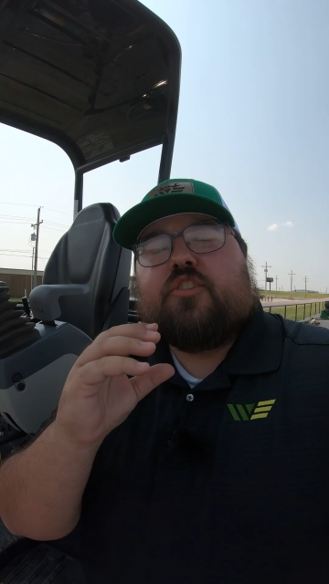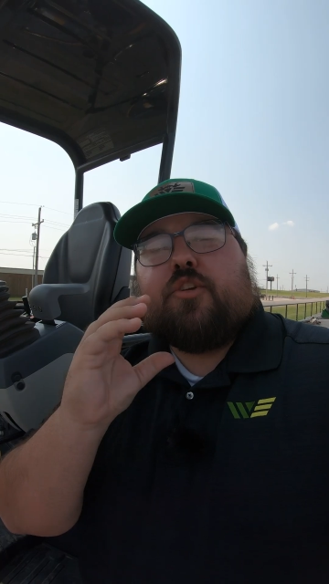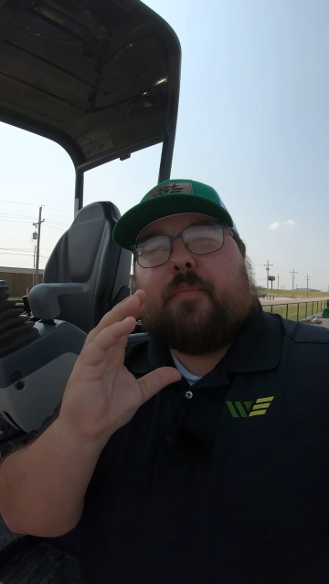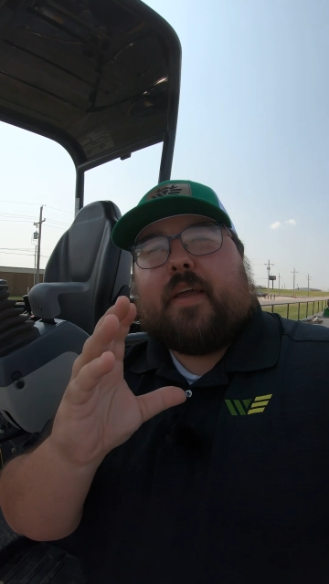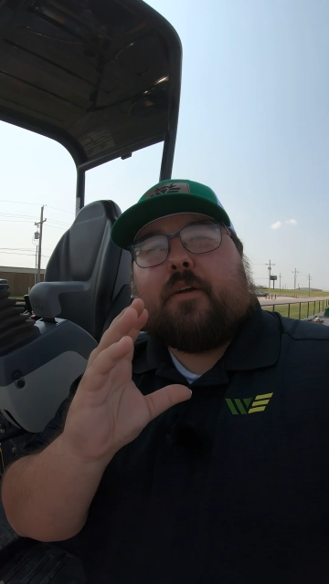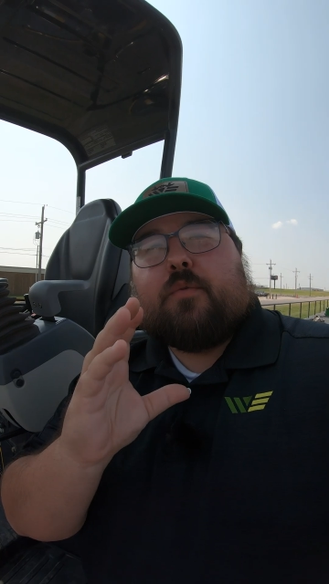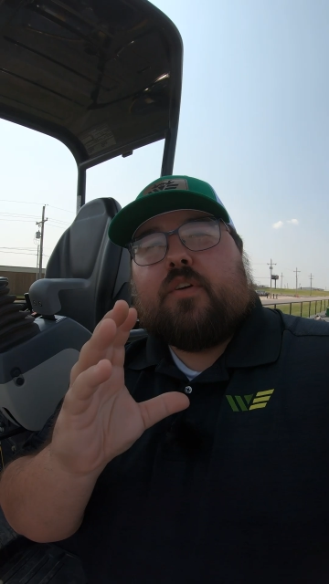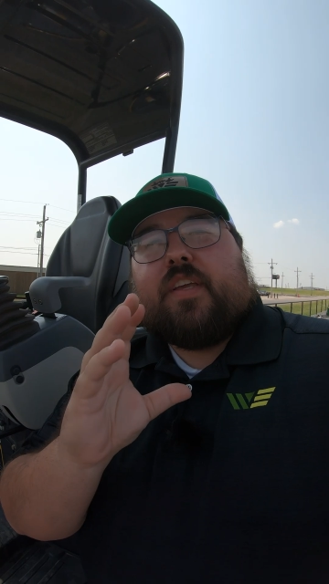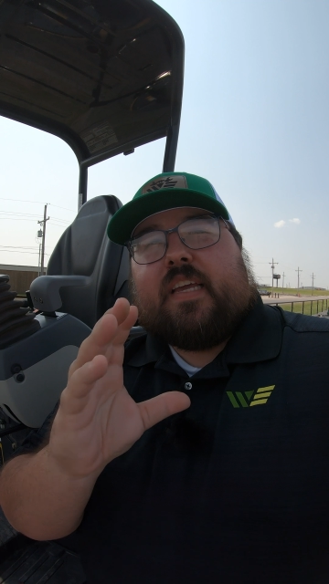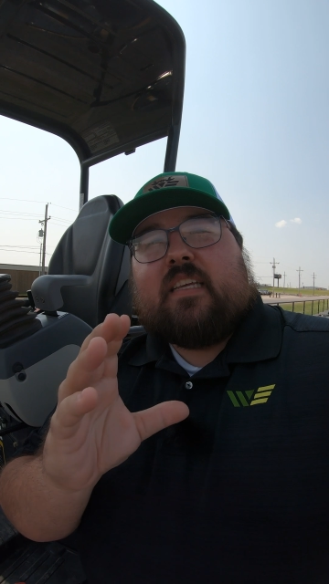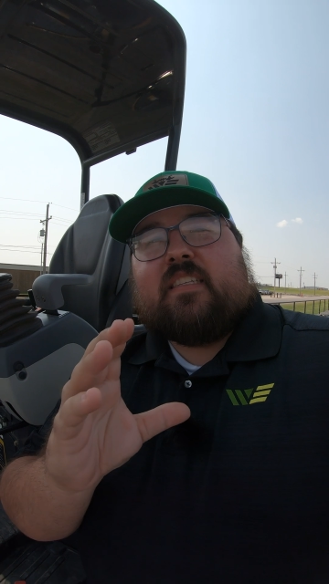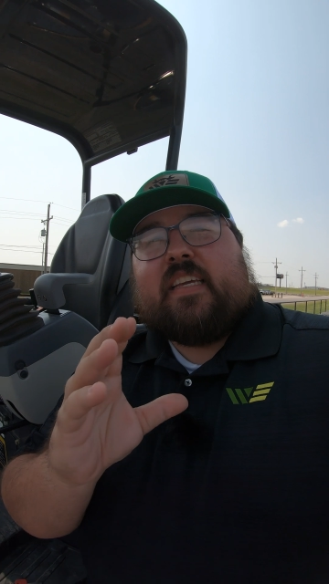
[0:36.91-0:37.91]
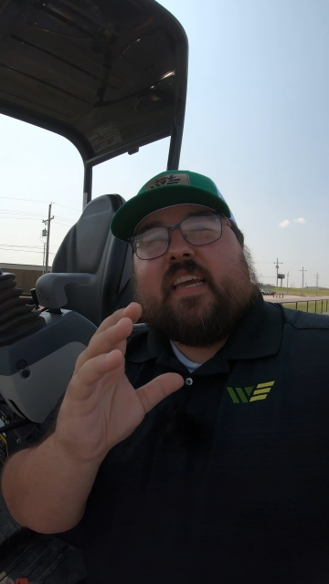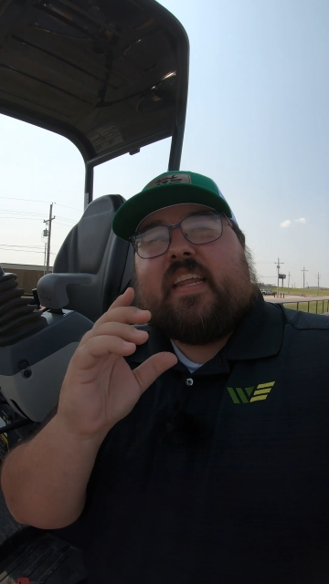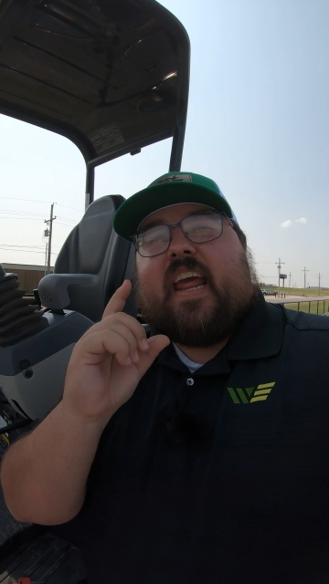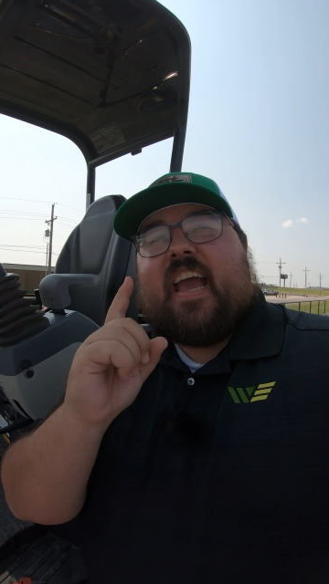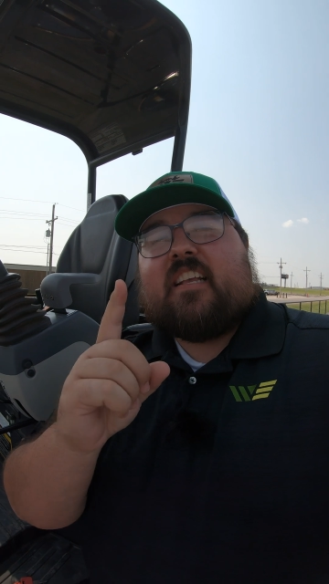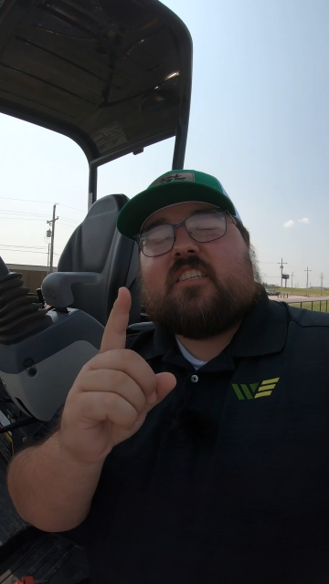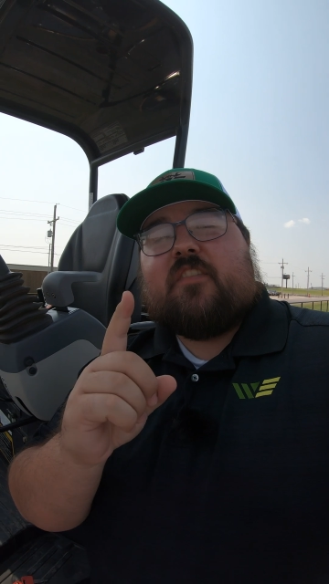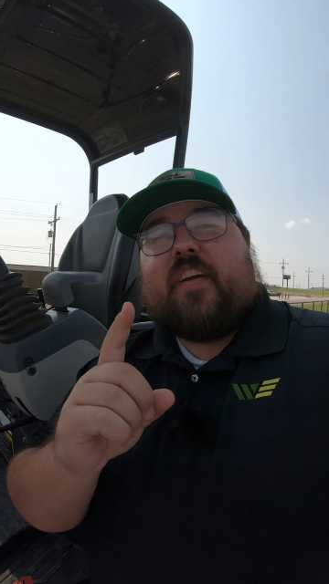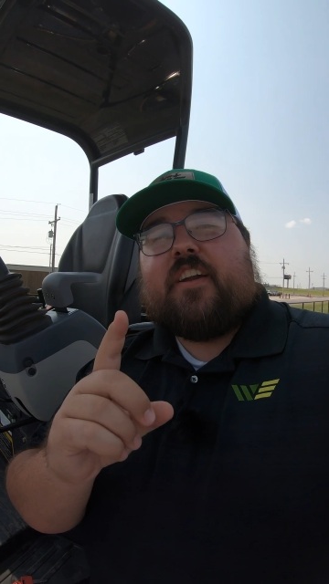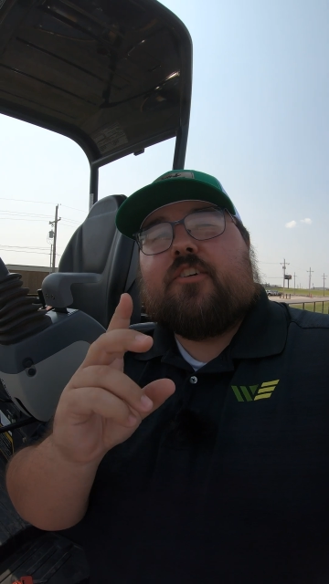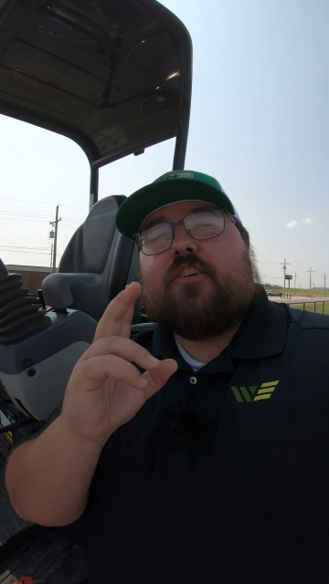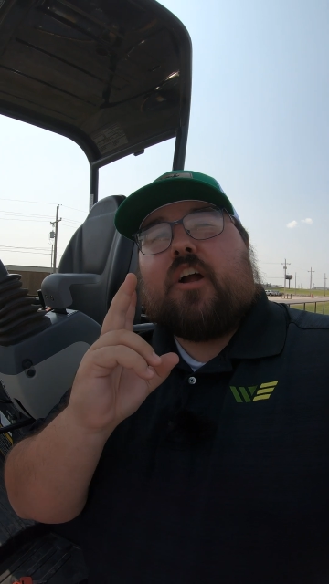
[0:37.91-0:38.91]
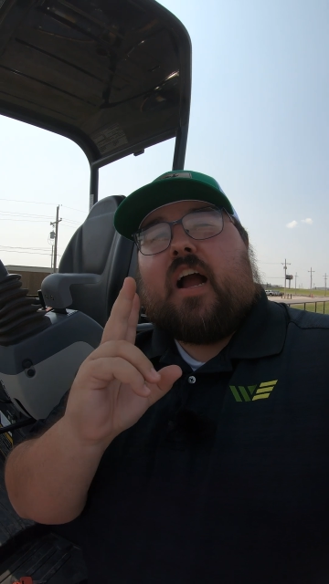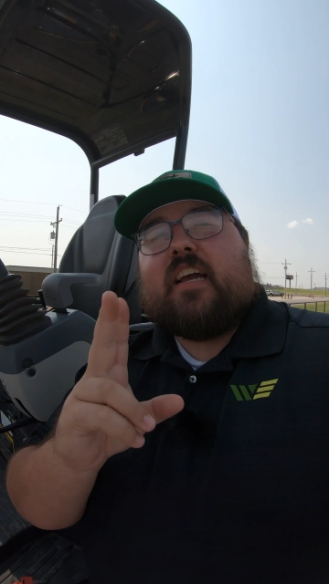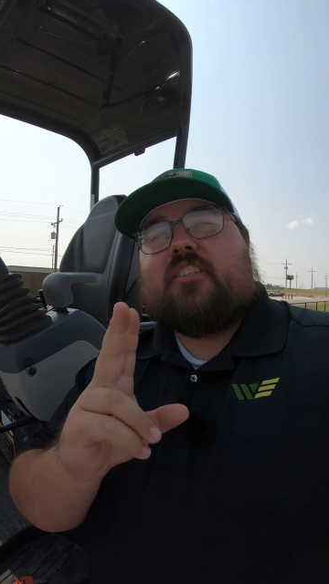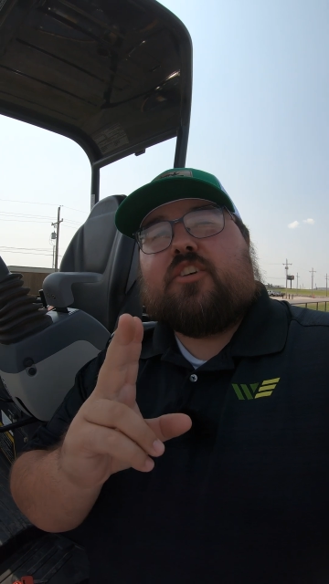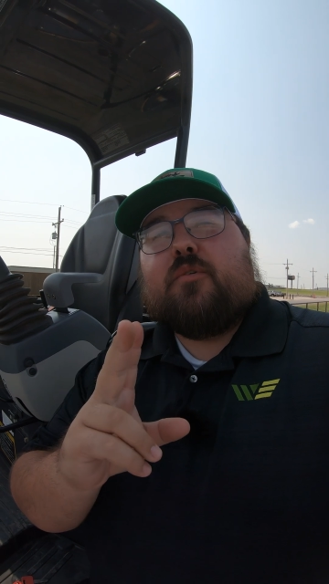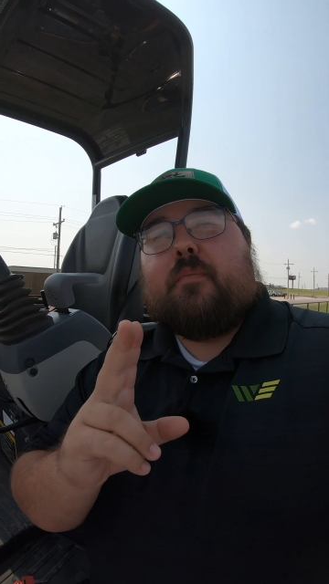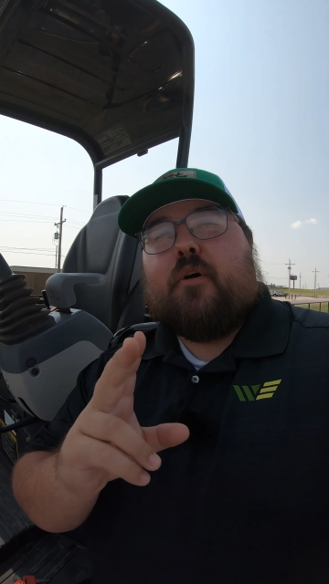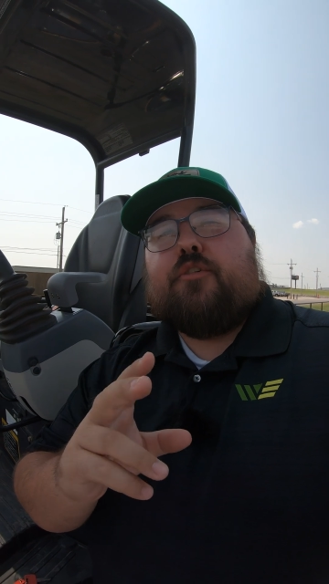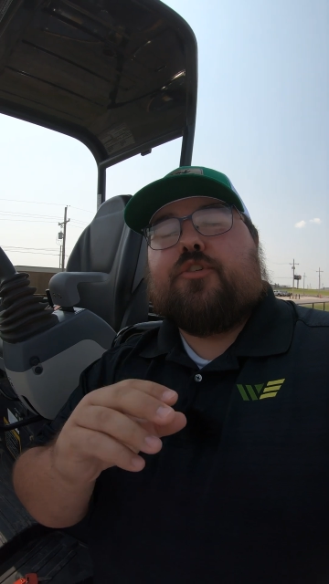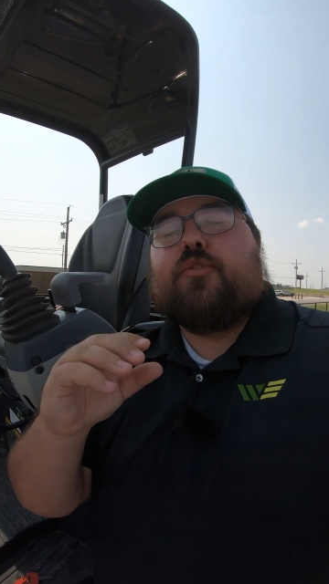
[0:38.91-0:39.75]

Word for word: So to make it real easy, in excavator or ISO mode,